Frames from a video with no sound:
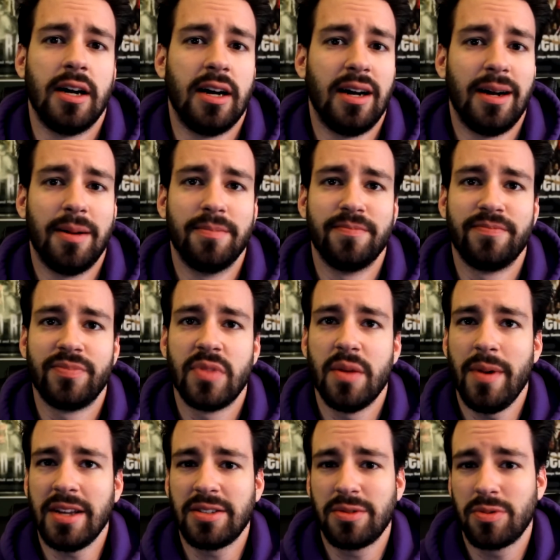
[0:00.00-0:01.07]
Um, the
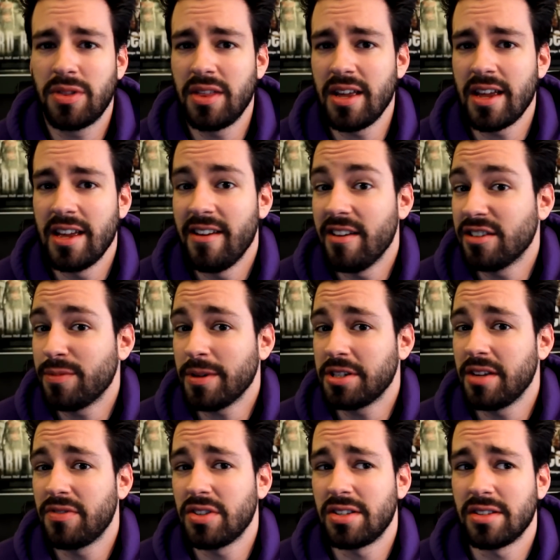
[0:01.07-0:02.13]
best thing,
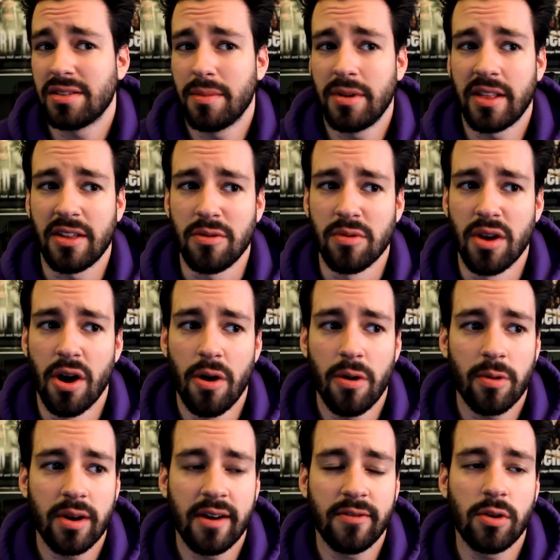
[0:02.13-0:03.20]
especially if this is somebody that you know or
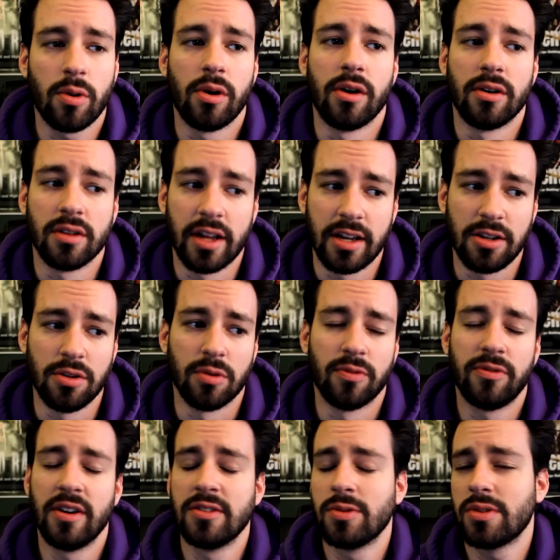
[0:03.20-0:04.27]
whatever, or like you're
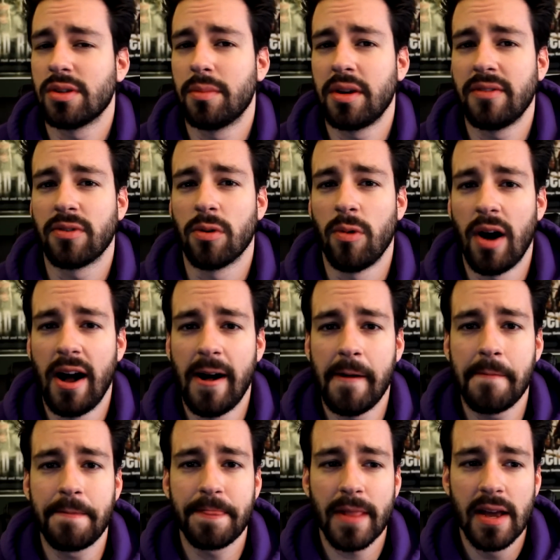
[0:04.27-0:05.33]
friends with somebody for a
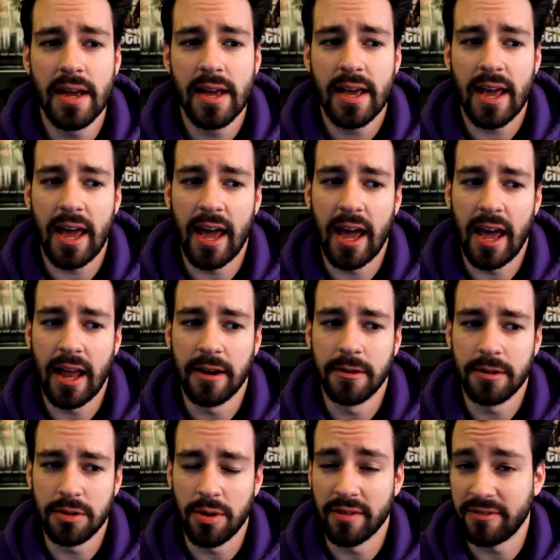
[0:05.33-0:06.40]
while,
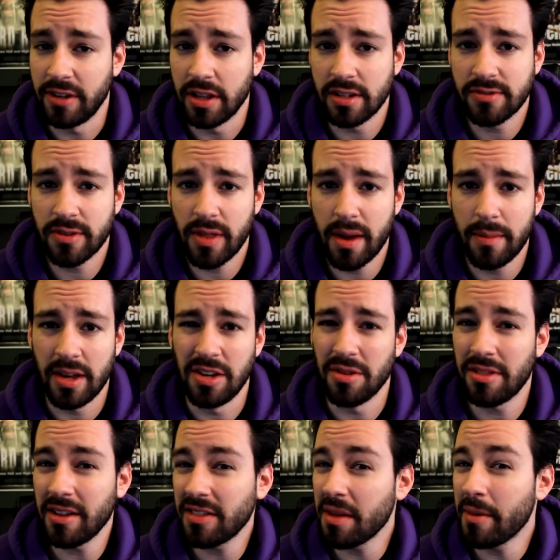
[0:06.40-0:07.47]
and you have feelings for them and you
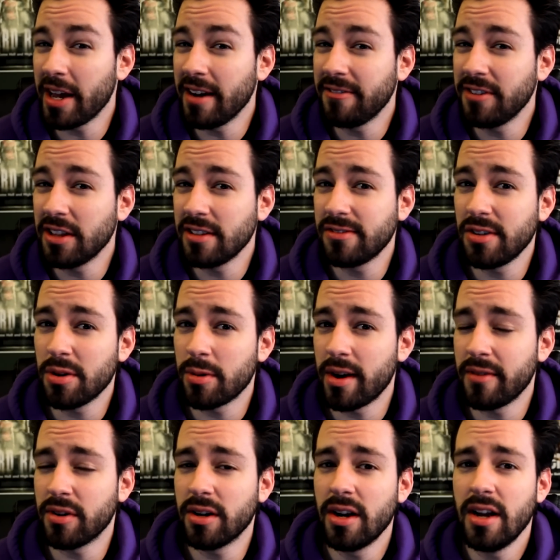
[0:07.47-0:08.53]
think they might have feelings for you or
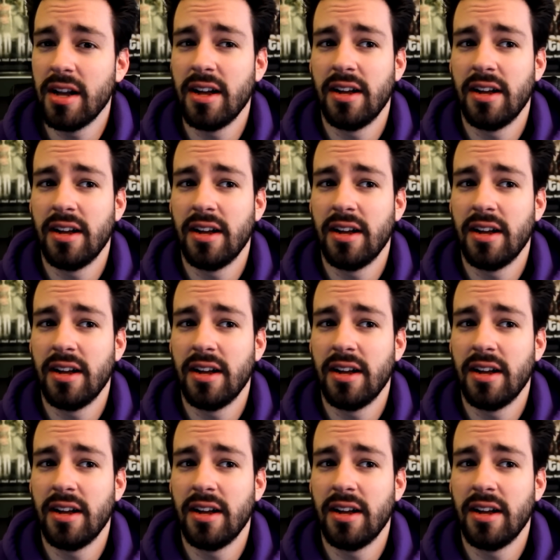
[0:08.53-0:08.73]
whatever.